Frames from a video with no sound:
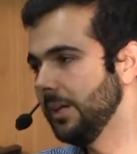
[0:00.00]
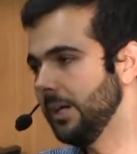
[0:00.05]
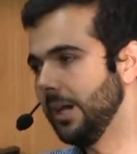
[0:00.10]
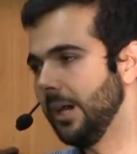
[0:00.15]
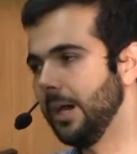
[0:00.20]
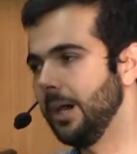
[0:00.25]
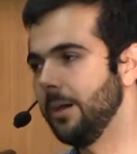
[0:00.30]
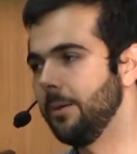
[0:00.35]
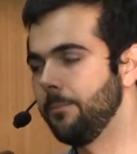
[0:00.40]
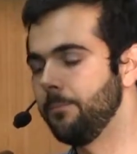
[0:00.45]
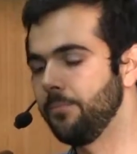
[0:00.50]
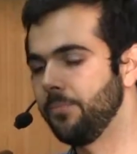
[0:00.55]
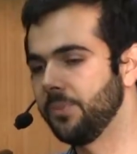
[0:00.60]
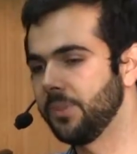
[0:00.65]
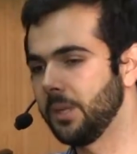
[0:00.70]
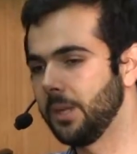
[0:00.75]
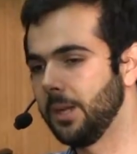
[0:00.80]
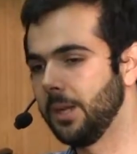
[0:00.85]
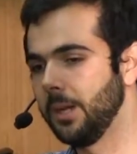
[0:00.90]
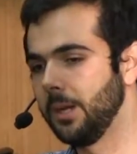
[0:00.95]

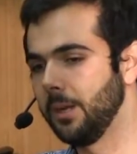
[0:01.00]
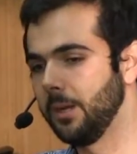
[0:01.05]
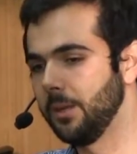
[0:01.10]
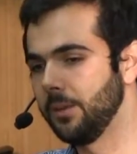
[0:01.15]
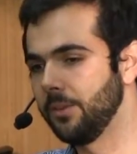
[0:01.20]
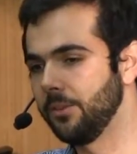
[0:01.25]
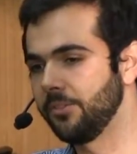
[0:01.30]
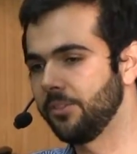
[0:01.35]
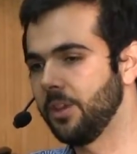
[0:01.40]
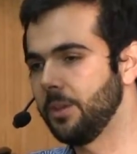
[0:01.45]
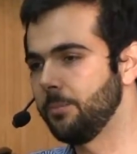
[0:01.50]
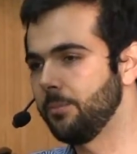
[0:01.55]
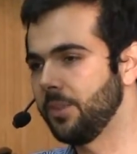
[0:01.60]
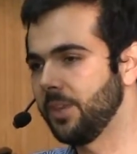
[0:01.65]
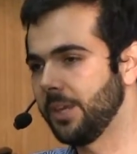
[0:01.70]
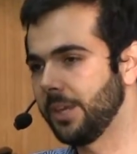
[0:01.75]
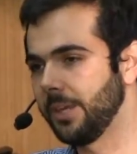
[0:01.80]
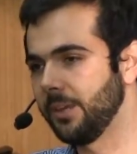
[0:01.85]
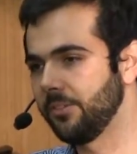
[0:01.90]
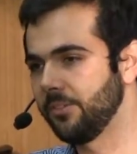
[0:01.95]
The same
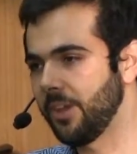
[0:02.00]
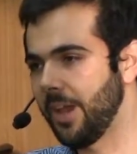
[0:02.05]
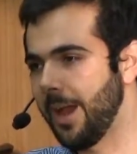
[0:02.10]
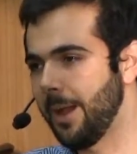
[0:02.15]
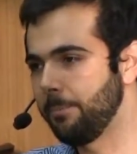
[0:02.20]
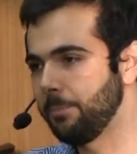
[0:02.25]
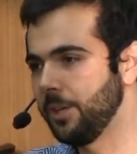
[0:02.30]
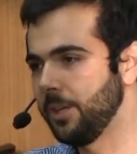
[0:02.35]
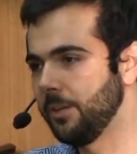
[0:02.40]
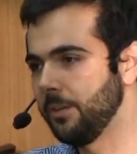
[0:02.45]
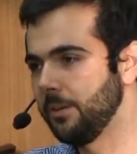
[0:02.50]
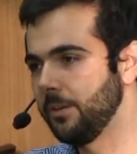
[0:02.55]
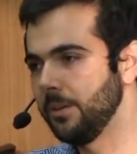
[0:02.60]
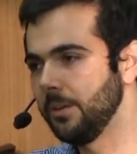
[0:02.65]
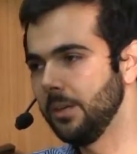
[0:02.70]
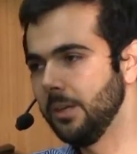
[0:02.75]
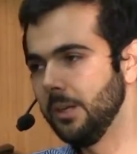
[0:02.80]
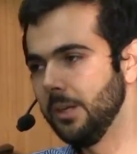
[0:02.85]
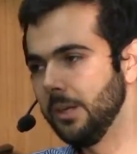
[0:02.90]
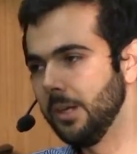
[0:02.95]
thing has happened
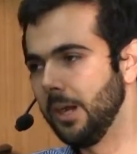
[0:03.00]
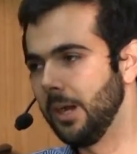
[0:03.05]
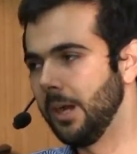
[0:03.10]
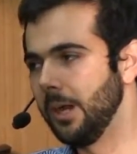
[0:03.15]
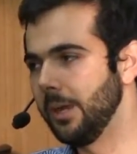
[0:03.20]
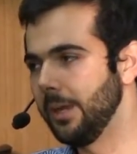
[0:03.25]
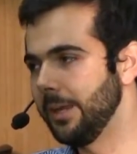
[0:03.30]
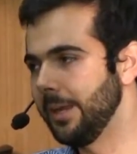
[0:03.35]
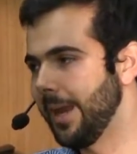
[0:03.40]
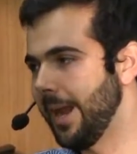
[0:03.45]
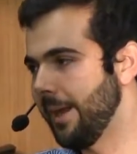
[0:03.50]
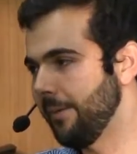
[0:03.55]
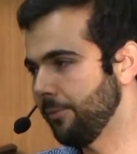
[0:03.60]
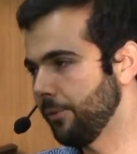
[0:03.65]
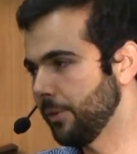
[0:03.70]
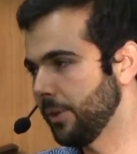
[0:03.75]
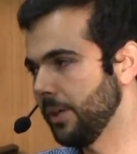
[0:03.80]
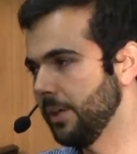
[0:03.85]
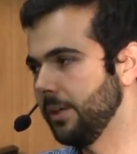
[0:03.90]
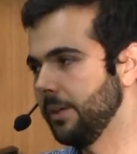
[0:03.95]
in
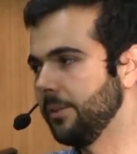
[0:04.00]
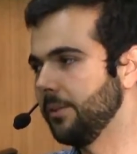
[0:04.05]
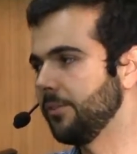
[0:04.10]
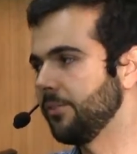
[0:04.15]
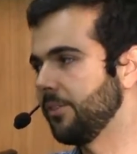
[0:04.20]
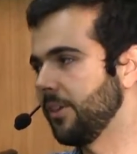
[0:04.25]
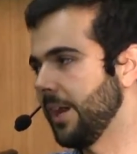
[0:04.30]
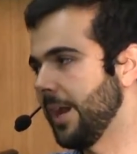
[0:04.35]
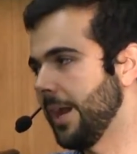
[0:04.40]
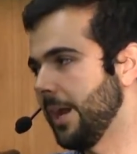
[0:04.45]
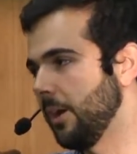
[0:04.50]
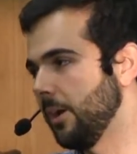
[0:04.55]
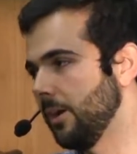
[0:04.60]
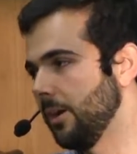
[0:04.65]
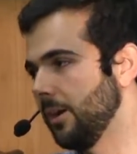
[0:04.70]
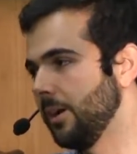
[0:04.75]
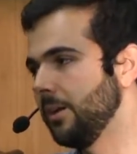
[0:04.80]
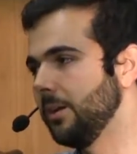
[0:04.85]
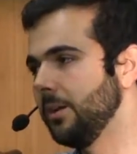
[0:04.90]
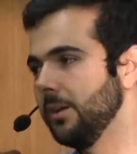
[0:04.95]
Africa, in the
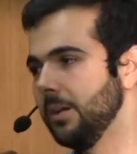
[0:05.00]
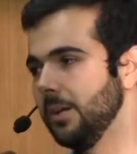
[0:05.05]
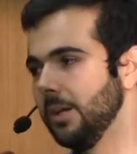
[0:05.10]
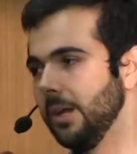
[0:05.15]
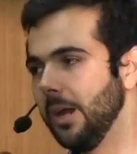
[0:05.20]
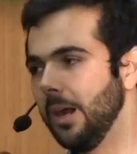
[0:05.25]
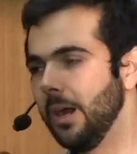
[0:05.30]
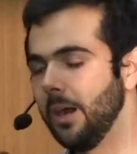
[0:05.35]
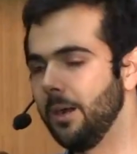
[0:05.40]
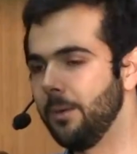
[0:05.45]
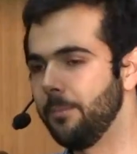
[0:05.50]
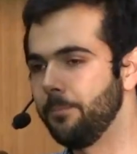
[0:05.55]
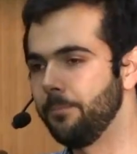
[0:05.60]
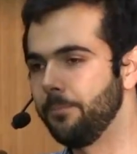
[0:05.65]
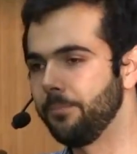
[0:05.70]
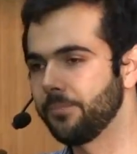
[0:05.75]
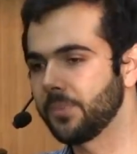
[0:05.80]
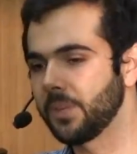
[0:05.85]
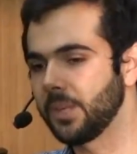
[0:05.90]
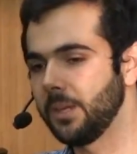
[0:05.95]
Sahara,
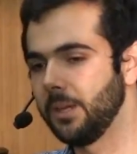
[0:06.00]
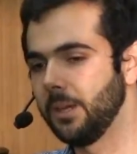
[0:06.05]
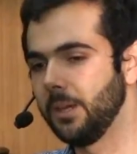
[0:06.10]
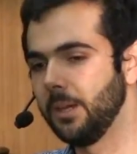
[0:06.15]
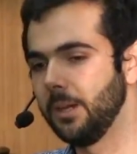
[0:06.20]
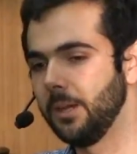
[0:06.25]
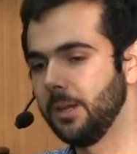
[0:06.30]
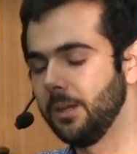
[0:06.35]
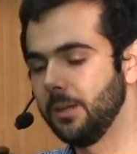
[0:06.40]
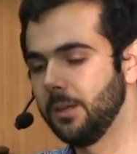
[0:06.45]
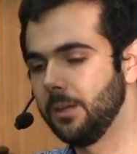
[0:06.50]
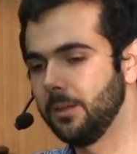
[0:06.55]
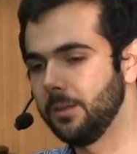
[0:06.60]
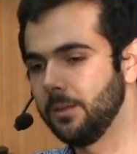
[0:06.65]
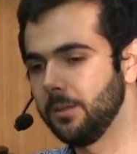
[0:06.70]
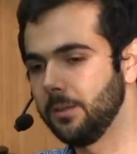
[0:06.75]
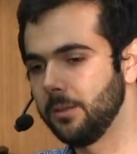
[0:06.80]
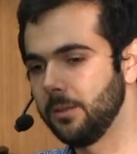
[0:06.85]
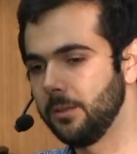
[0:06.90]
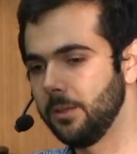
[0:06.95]

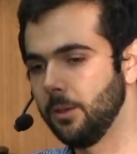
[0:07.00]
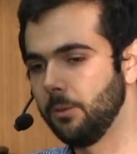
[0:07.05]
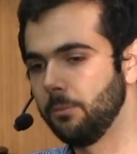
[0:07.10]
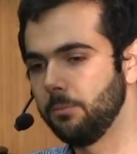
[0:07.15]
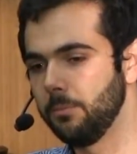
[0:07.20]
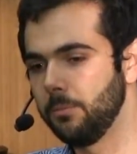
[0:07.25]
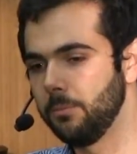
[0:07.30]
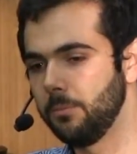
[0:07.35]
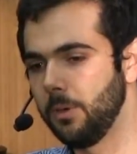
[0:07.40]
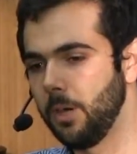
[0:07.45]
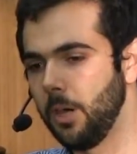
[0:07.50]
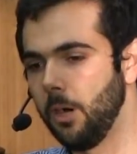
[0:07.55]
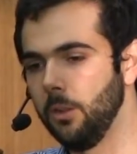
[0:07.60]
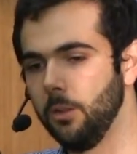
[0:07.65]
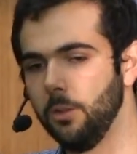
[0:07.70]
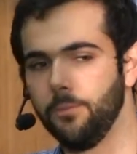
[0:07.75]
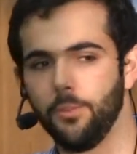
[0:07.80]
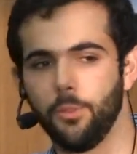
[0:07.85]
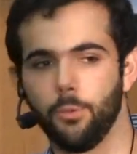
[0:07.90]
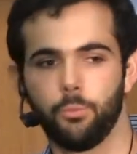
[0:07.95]
you know,
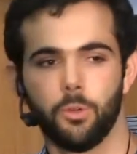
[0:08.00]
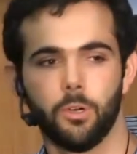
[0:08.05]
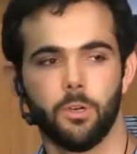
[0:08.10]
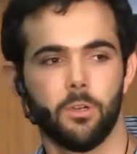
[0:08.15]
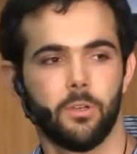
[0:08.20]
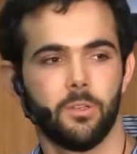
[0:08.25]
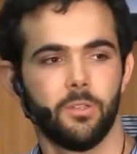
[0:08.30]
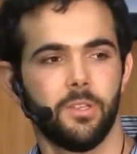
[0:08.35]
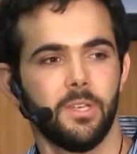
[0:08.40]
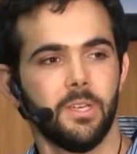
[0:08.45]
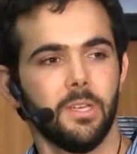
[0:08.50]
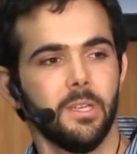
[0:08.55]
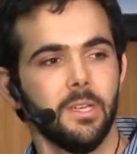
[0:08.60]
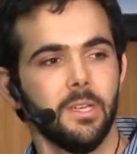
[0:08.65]
all over the world.